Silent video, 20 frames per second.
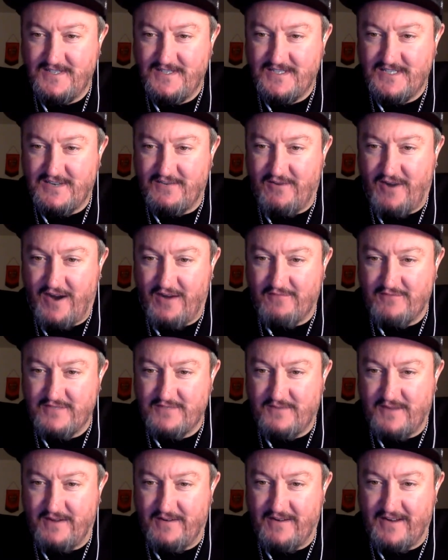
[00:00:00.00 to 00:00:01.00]
Gerrard was
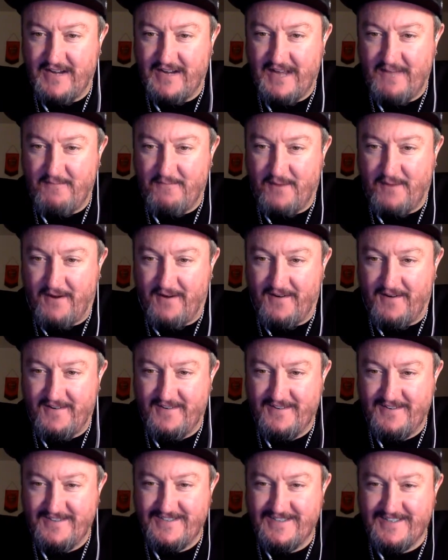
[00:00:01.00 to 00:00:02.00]
better than Lampard.
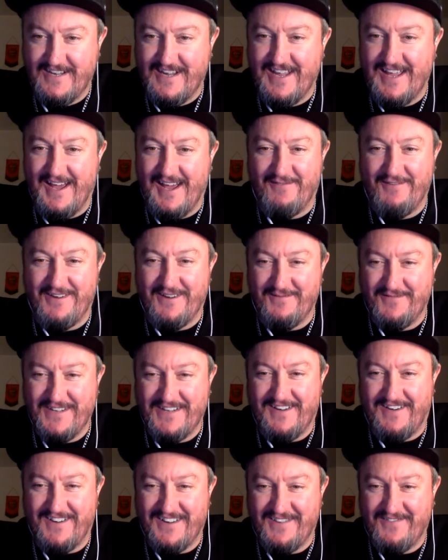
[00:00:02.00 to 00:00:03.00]
Yeah, we could be
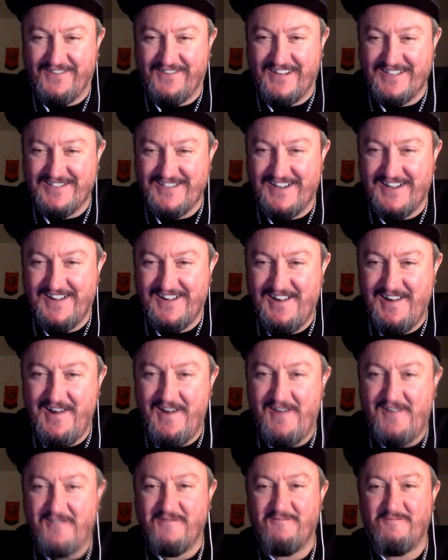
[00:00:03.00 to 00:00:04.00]
talking about as well.
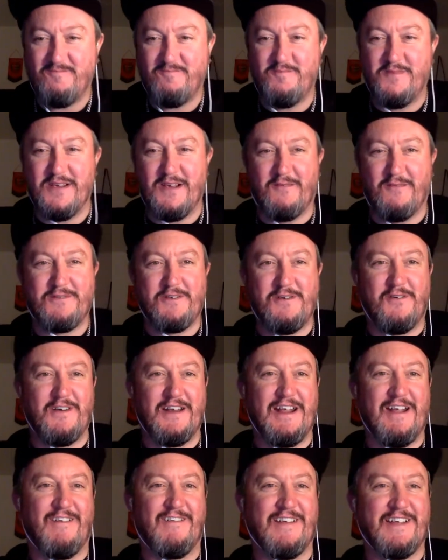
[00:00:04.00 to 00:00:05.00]
Big up
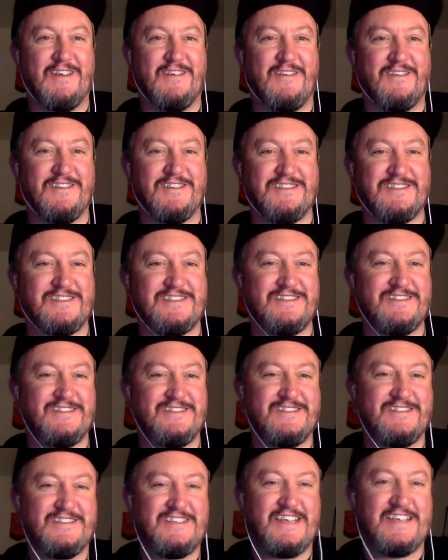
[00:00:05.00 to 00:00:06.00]
Tony early doors.
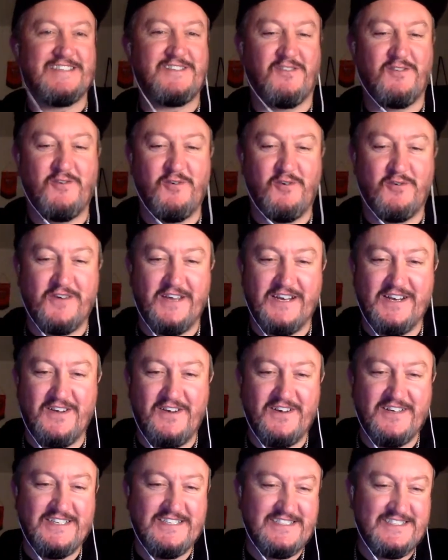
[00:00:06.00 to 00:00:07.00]
Things are cooking,
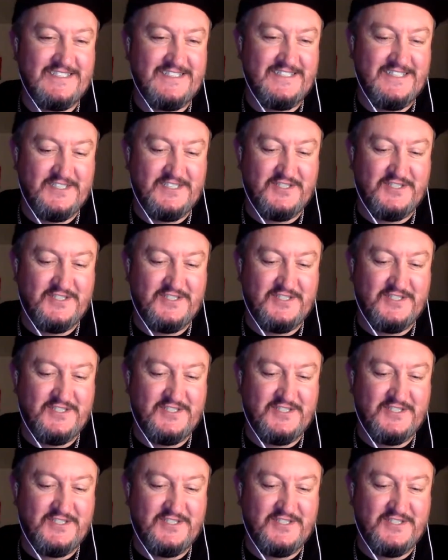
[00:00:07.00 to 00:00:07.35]
guys. The